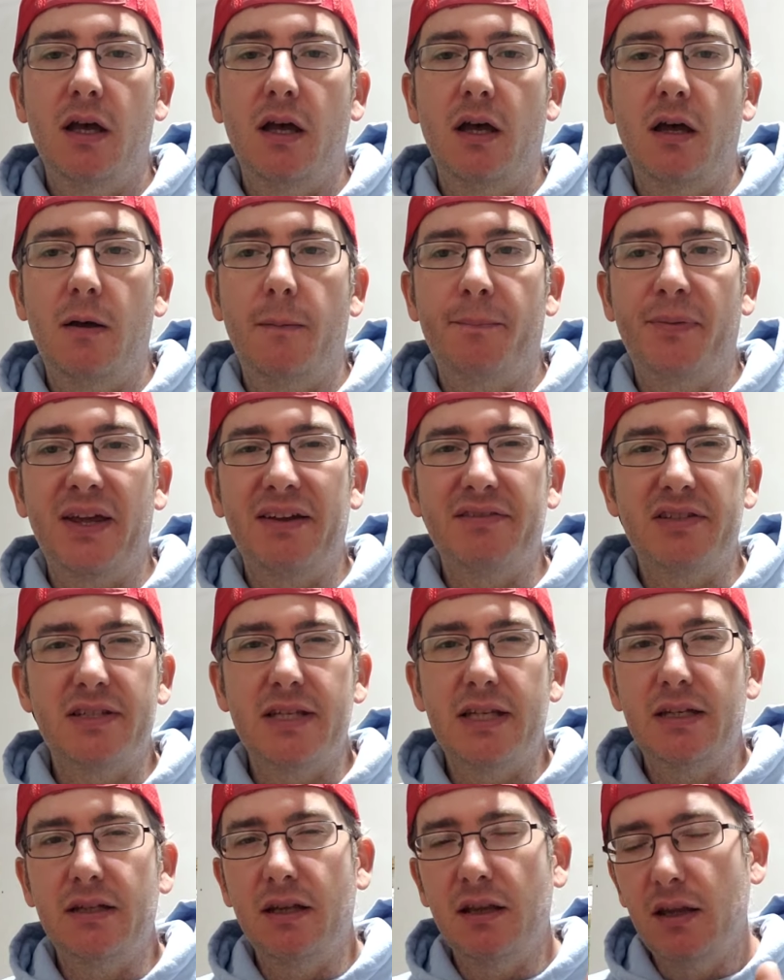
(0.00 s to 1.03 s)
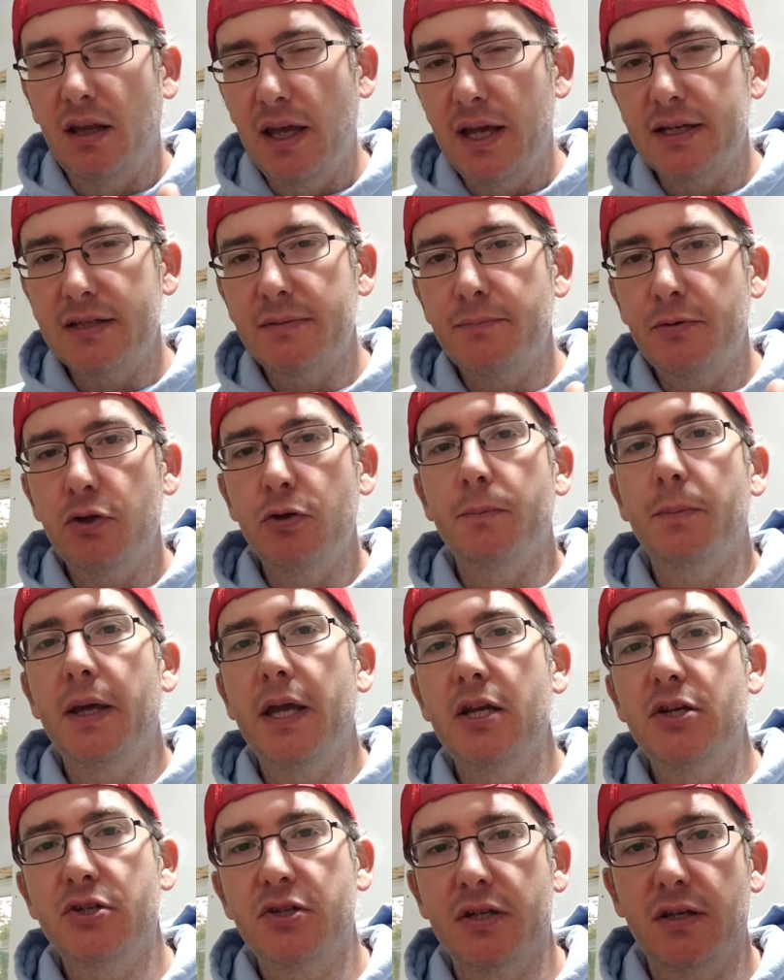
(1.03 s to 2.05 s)
I've seen less
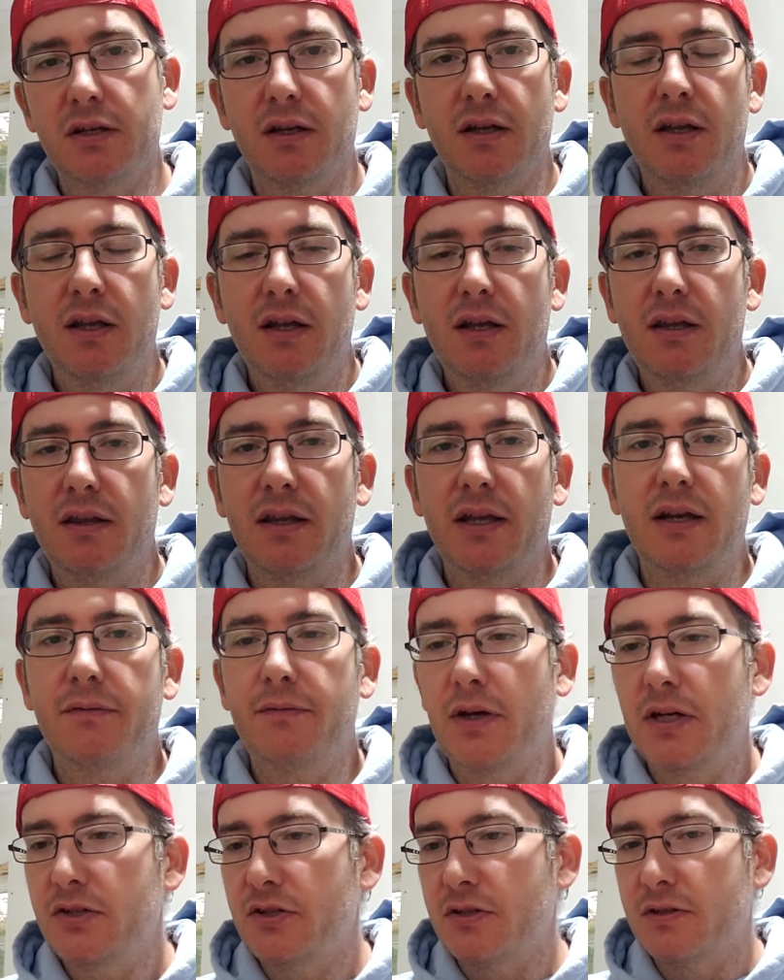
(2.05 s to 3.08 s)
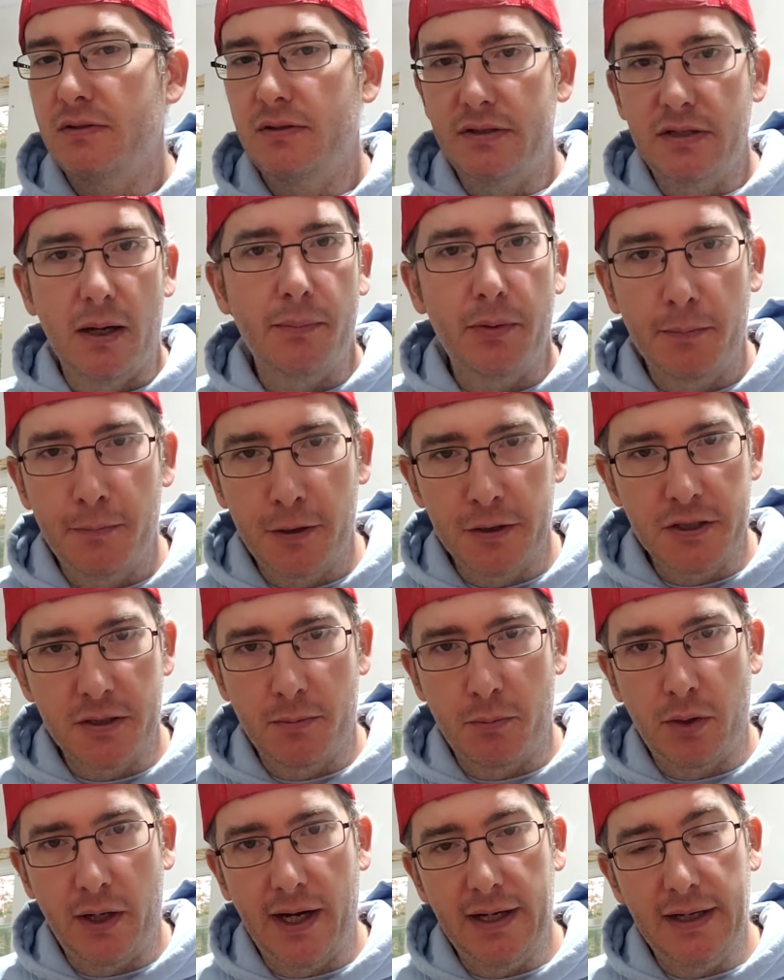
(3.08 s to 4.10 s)
pupation than if I just dump a bunch
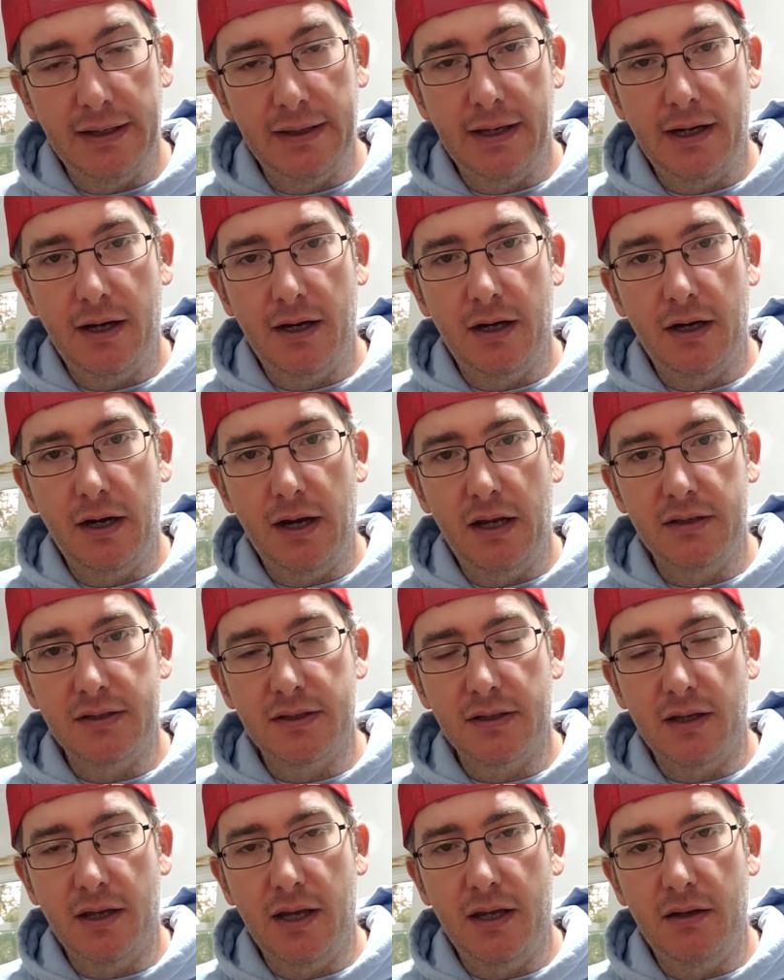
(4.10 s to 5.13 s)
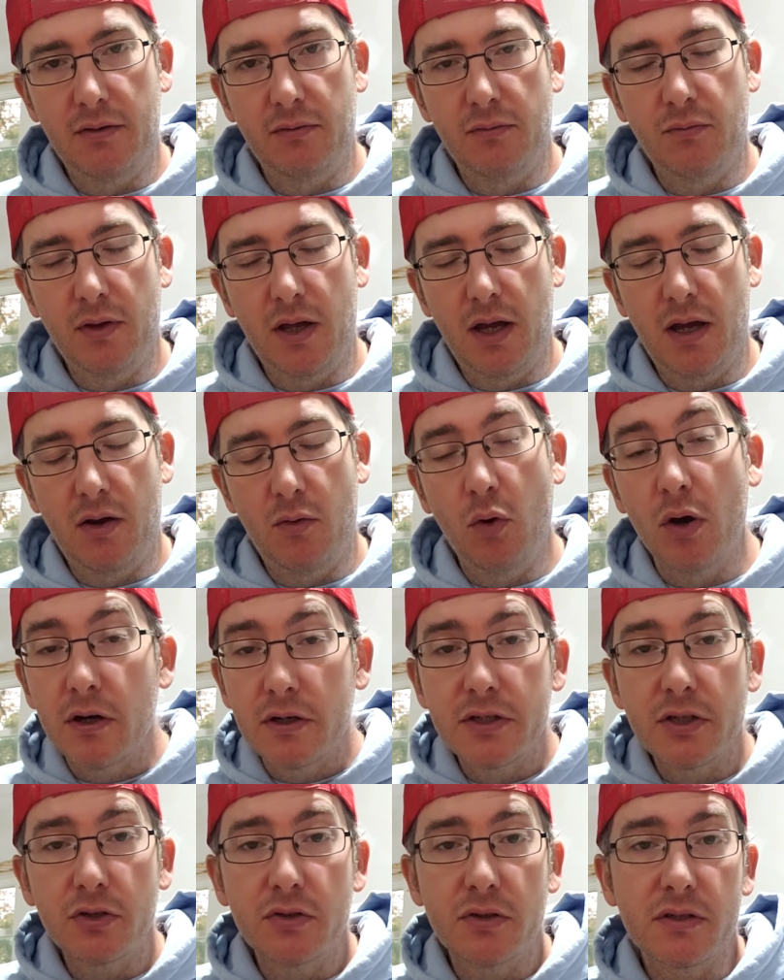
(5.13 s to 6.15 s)
of bran in there and water
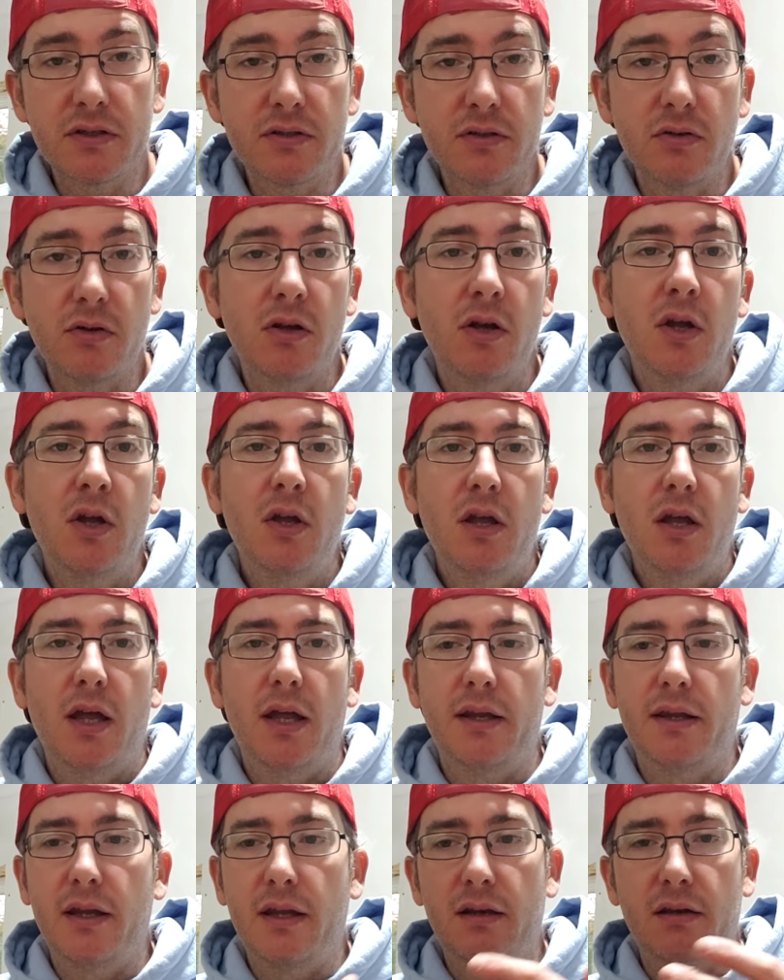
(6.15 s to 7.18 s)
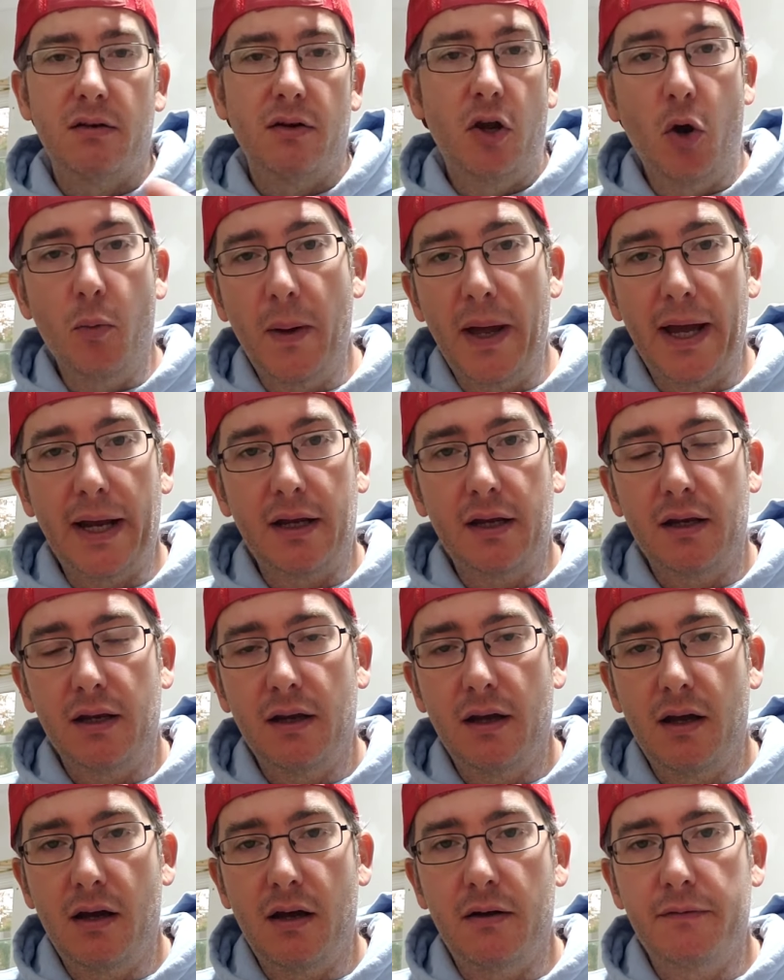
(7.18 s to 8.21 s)
gel crystal, and then go back
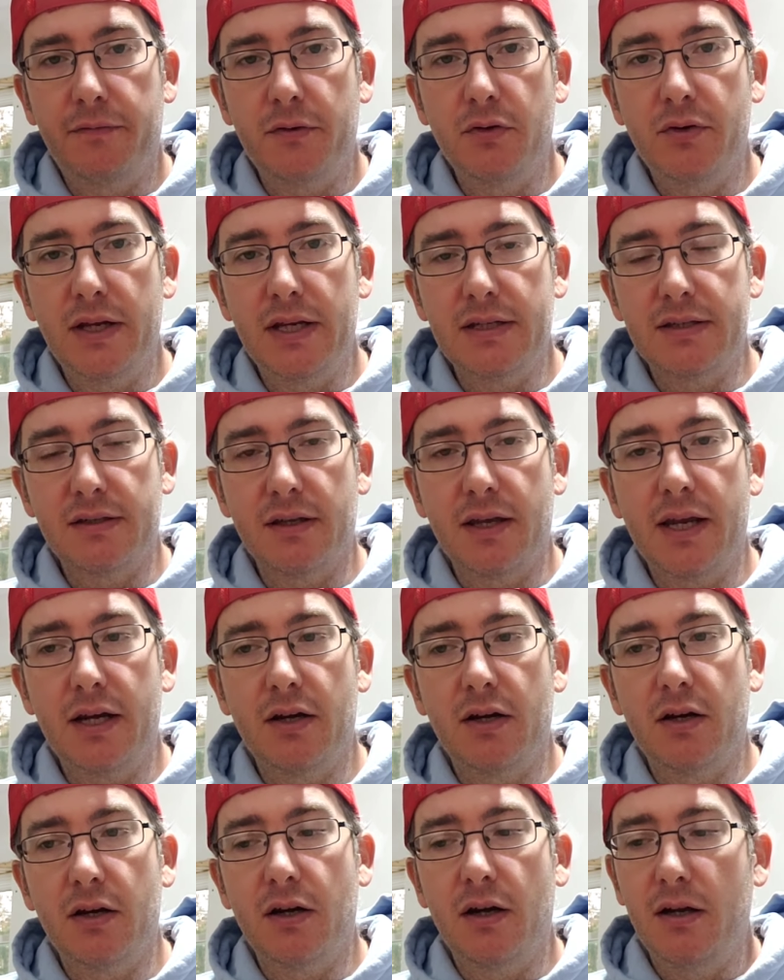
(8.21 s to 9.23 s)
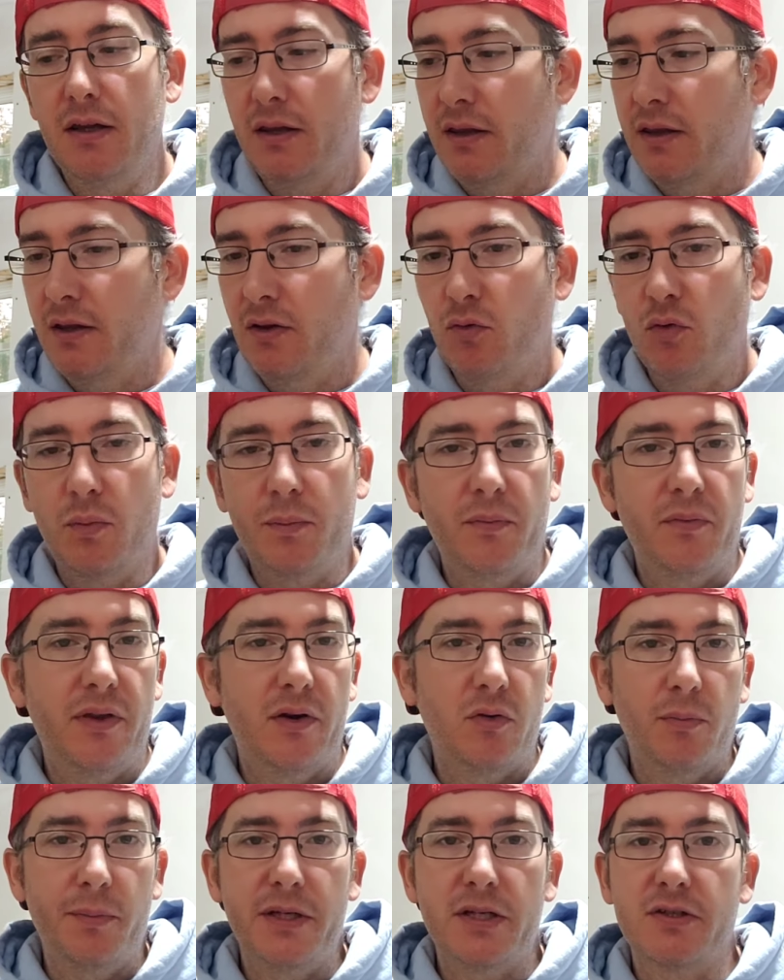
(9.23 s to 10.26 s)
a few days later,
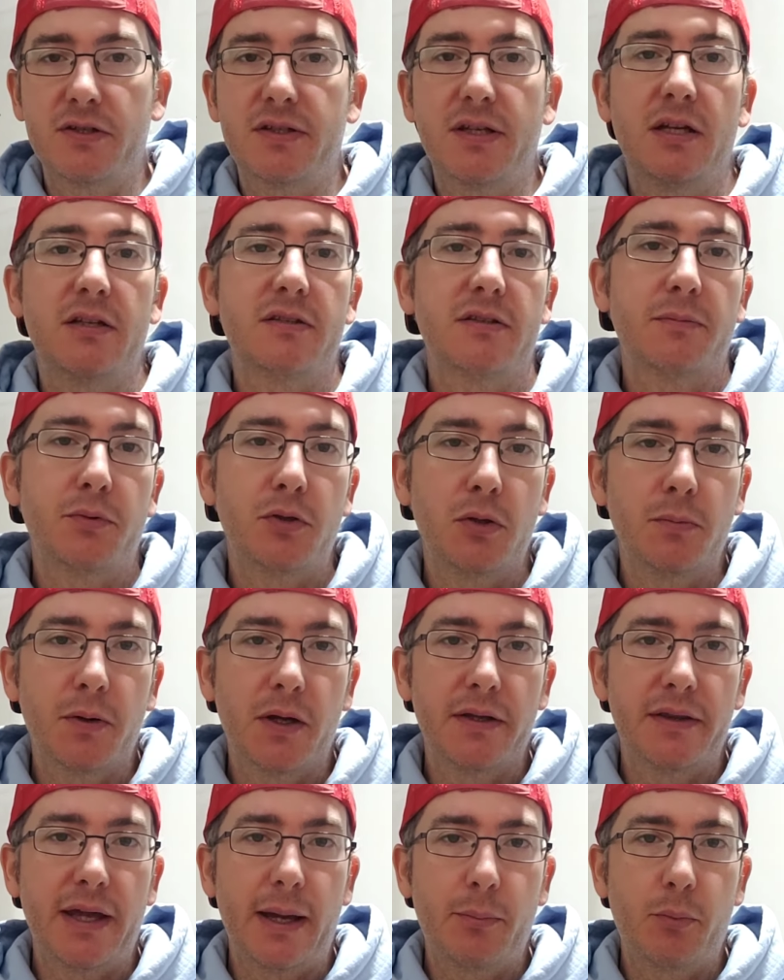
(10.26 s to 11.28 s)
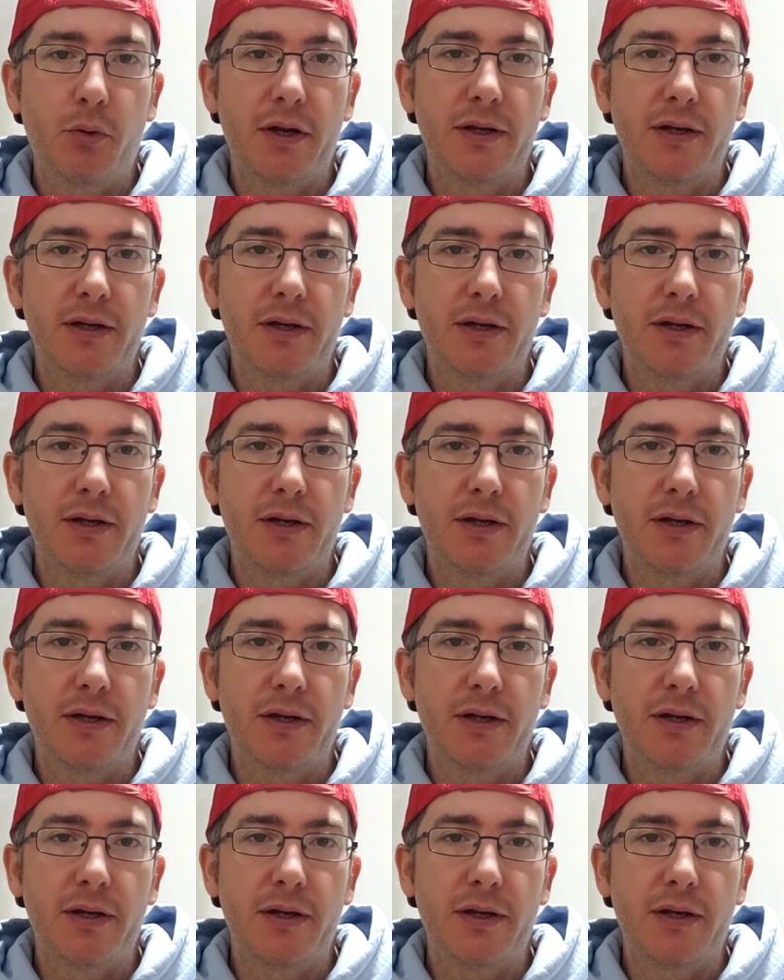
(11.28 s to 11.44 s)
there will be just tons of pupa at that